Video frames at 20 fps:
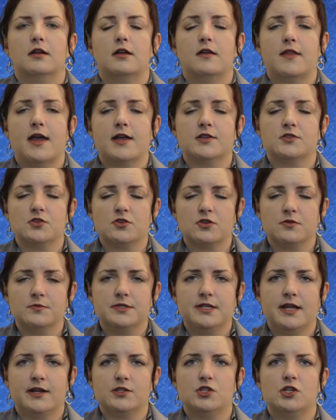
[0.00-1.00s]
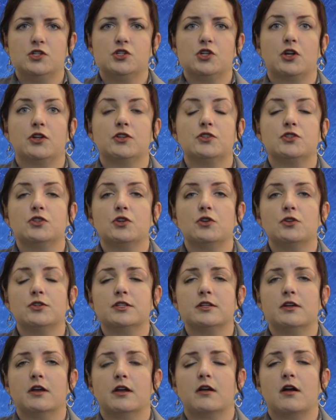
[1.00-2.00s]
In that circumstance, you should
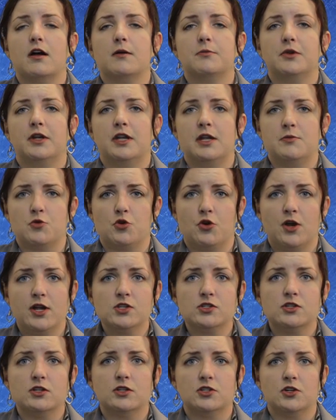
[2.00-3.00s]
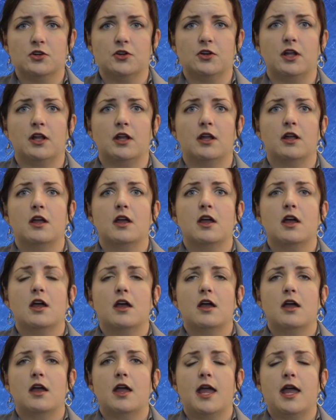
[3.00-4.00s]
consult a competent immigration attorney
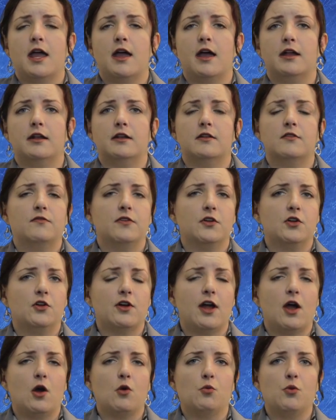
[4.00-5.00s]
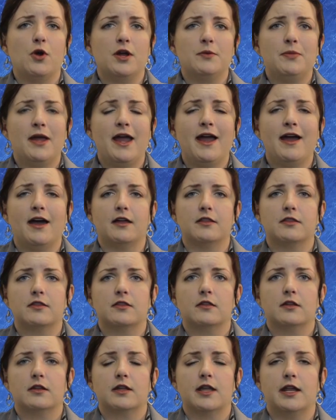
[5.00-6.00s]
and figure out what path
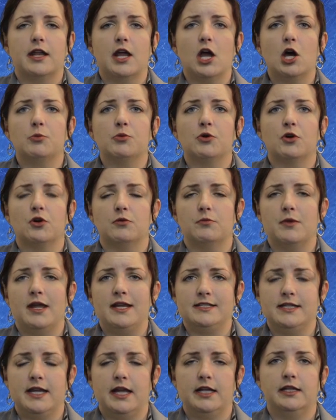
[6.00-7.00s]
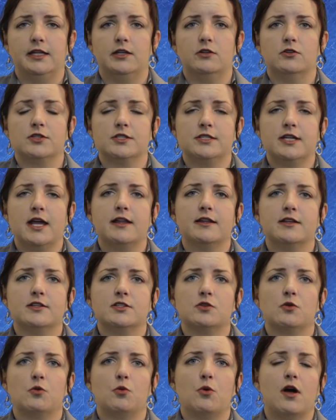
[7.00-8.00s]
can help her maintain legal
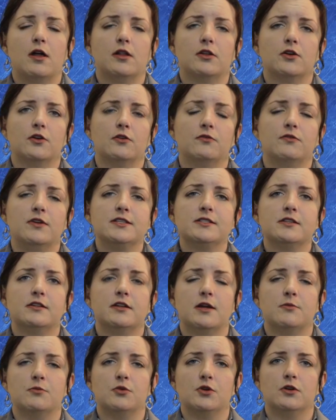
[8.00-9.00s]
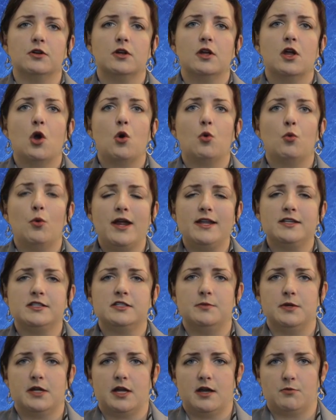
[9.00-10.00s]
status while her visa number waits
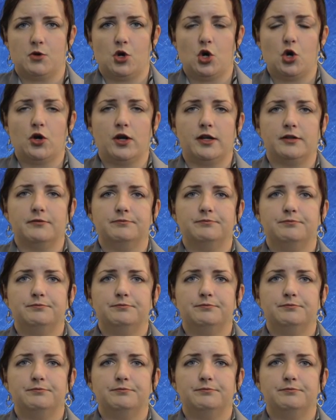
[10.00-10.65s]
to become current.